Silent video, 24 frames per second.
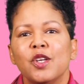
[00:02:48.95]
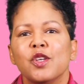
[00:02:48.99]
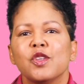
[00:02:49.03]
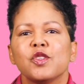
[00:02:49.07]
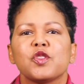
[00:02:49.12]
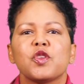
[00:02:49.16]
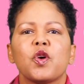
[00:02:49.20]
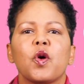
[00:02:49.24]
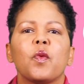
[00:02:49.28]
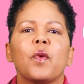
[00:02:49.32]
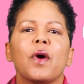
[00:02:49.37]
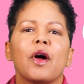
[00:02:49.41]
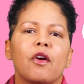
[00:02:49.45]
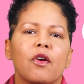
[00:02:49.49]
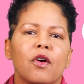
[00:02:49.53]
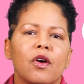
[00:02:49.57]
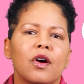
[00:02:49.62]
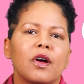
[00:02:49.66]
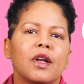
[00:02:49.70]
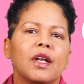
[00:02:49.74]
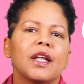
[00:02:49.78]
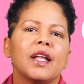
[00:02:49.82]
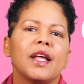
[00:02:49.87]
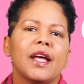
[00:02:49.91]
So we're
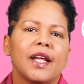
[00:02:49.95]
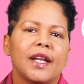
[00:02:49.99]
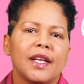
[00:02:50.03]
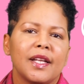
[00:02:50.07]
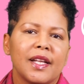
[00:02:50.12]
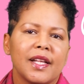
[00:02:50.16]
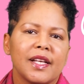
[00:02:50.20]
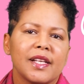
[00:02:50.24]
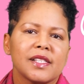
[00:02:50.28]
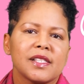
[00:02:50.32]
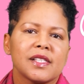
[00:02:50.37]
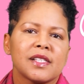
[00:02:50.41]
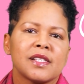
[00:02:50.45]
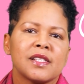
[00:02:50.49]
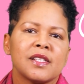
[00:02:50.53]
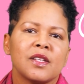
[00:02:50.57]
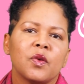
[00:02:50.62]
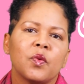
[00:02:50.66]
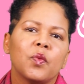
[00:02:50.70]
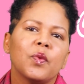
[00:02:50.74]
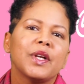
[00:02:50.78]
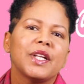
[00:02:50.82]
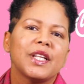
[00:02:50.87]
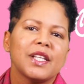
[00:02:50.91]
all in this
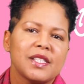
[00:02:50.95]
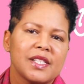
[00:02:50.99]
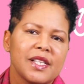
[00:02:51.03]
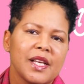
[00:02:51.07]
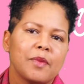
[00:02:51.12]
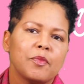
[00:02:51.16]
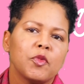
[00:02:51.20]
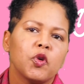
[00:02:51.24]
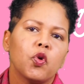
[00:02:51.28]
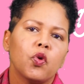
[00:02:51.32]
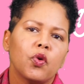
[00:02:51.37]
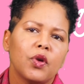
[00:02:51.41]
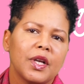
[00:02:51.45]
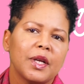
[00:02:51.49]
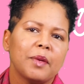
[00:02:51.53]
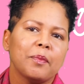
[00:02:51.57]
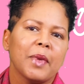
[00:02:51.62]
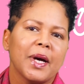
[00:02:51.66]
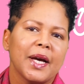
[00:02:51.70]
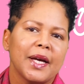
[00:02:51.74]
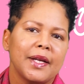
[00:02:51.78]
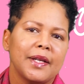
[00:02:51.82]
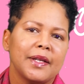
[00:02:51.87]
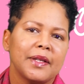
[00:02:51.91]
with the same goal in
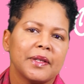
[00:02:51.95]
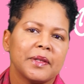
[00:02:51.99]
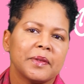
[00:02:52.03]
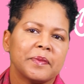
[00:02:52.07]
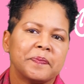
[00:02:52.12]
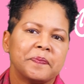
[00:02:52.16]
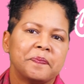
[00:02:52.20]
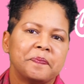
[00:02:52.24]
mind.